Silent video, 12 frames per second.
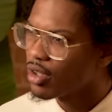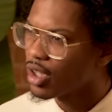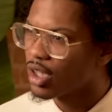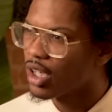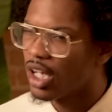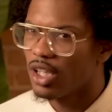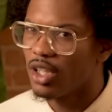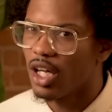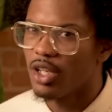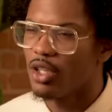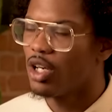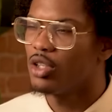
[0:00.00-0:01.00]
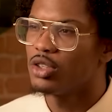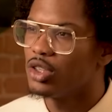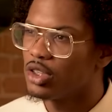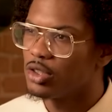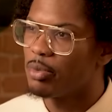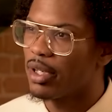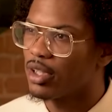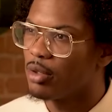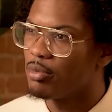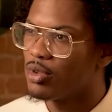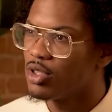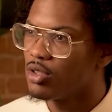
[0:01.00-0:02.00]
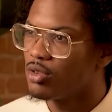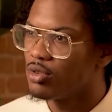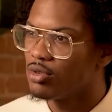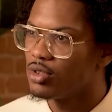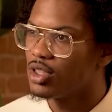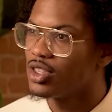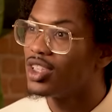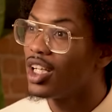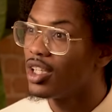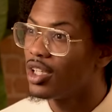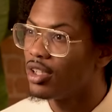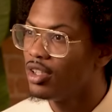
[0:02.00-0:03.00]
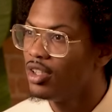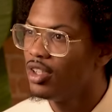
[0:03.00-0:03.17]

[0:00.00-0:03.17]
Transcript: Like, how do you expect them to sell it?